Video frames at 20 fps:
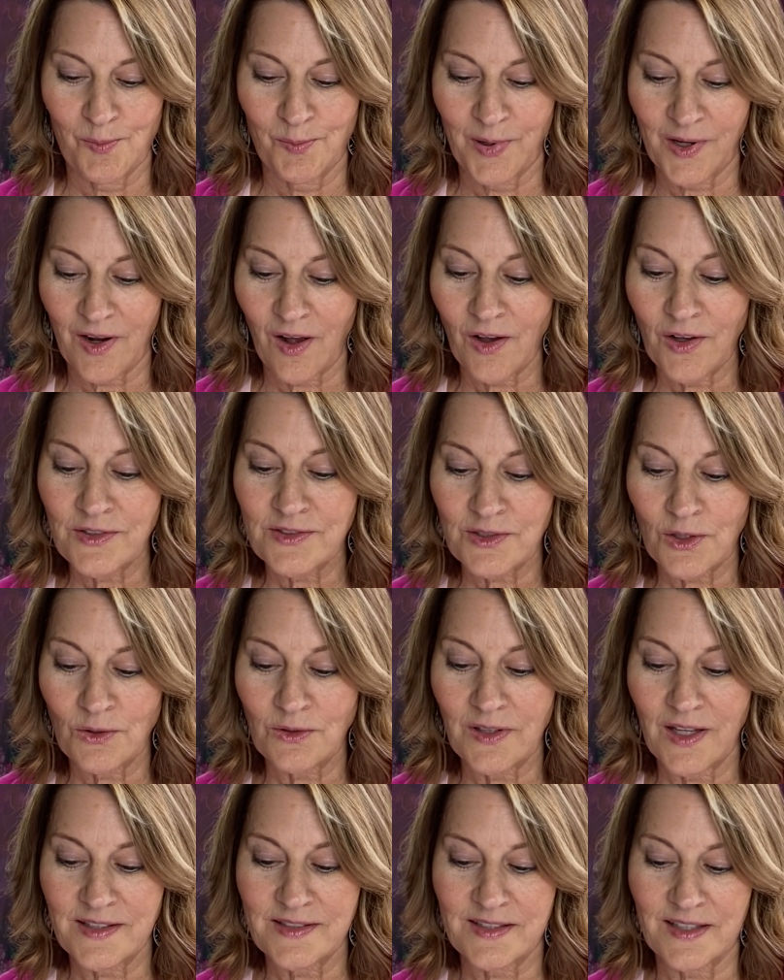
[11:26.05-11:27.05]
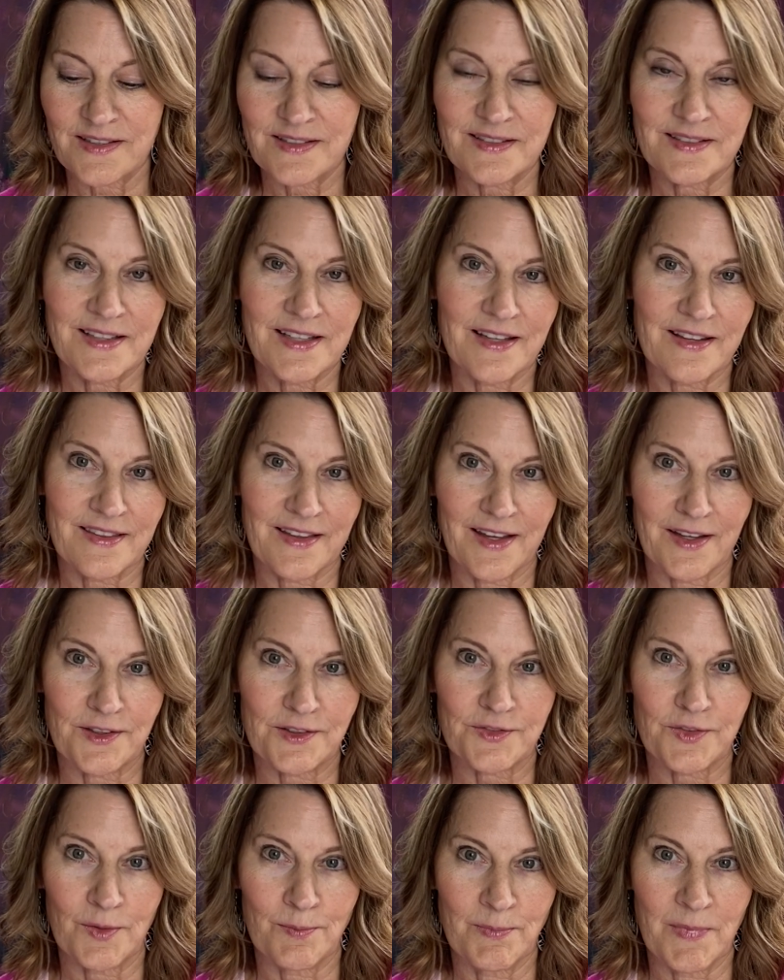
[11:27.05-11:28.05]
but also lets us see
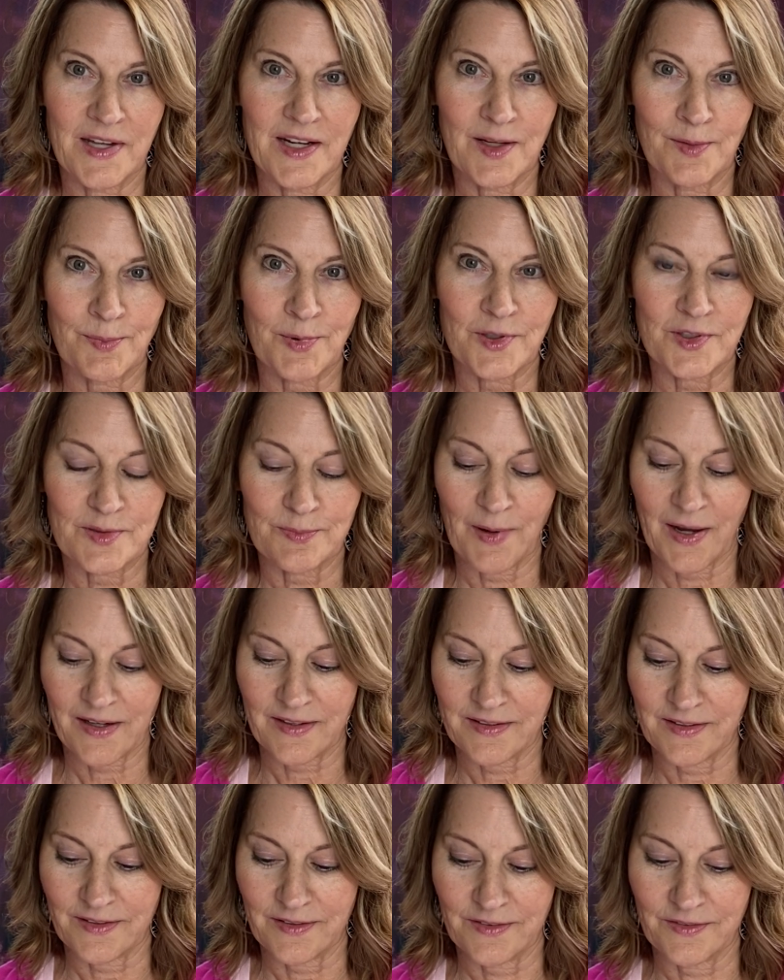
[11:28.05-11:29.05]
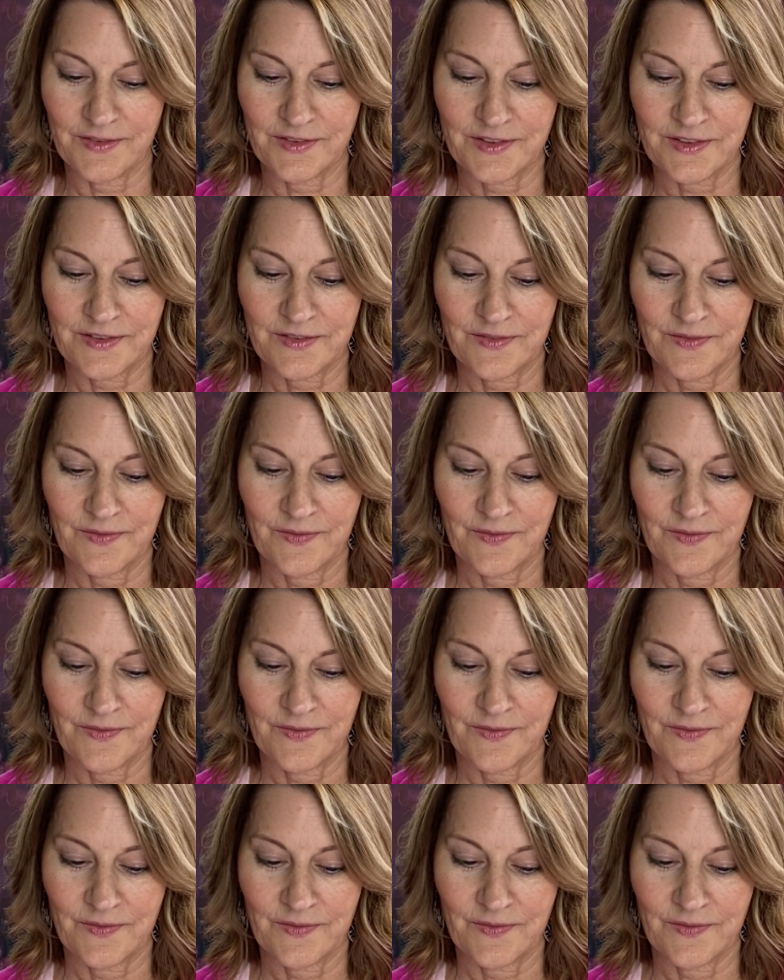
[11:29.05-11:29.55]
things from many perspectives.